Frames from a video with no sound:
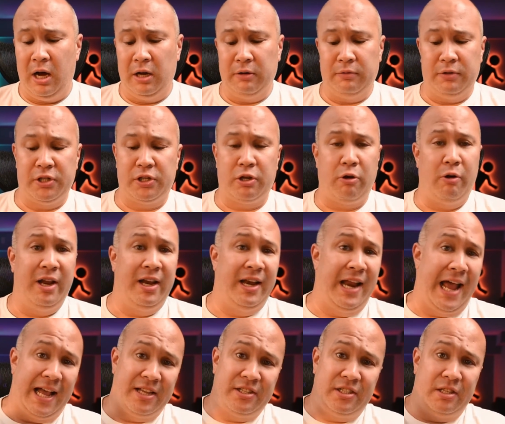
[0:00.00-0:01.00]
Just go ahead and
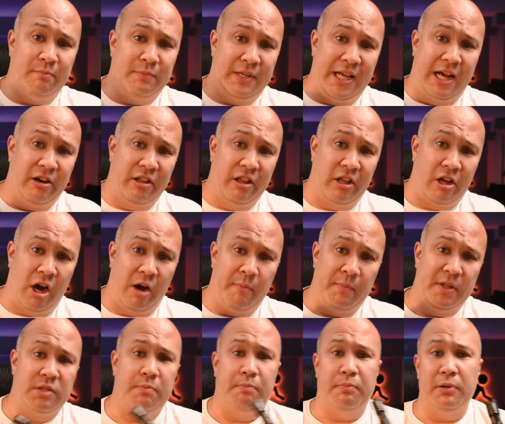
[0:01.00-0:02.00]
ask them down in the
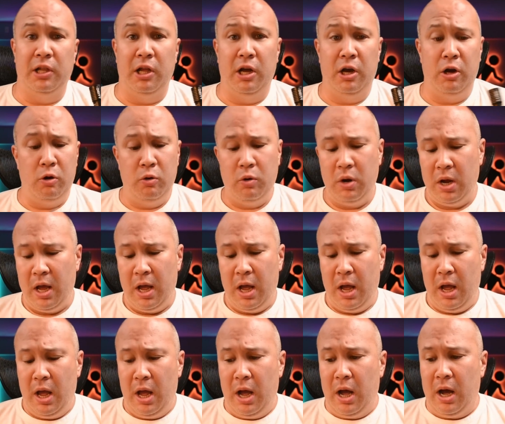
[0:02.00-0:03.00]
comments below.
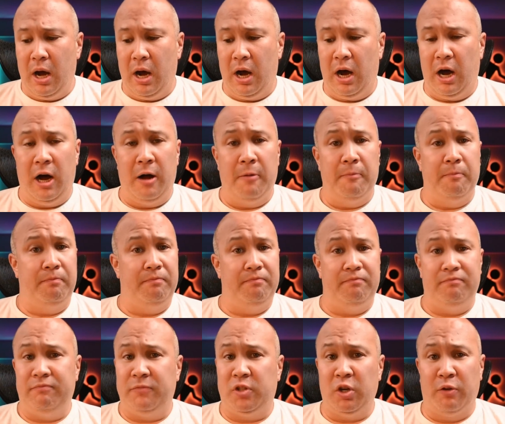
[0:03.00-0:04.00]

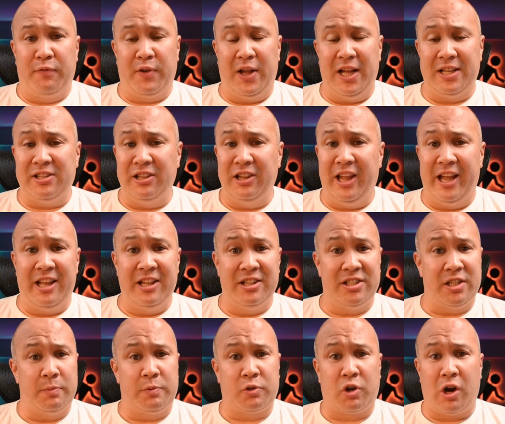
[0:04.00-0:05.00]
Don't forget to like and
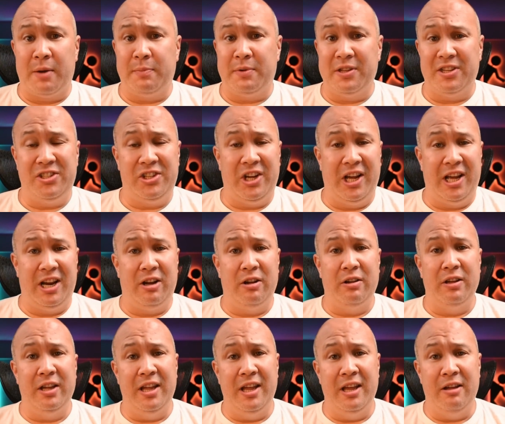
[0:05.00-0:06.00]
subscribe to this channel.
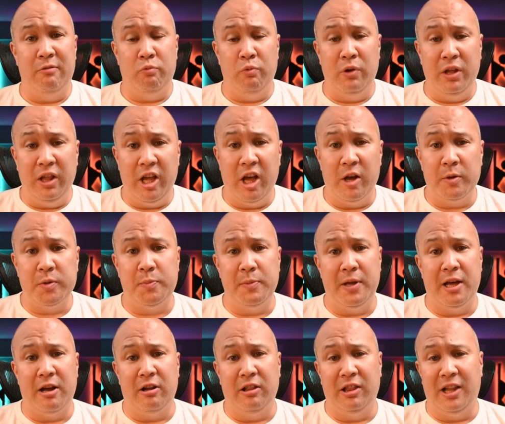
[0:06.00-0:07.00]
It really helps me
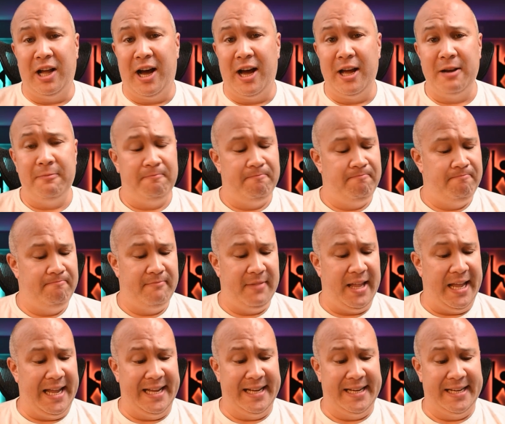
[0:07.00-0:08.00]
out a lot.
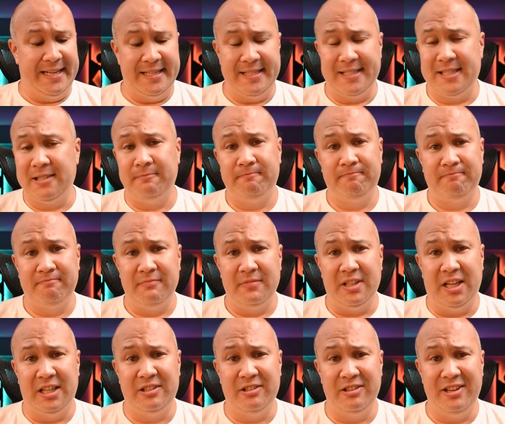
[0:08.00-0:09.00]
And
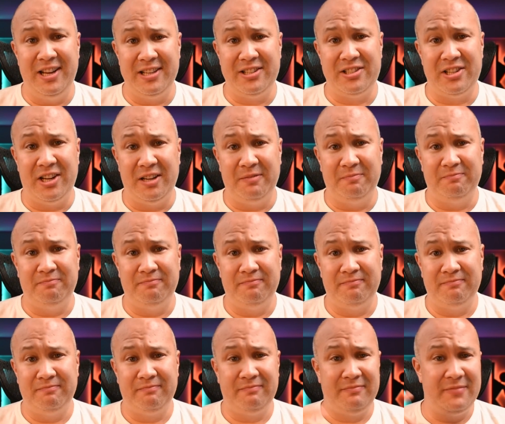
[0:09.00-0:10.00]
until next time,
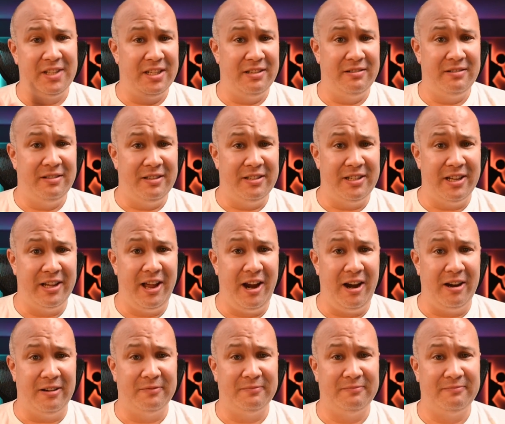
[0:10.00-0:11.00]
take care.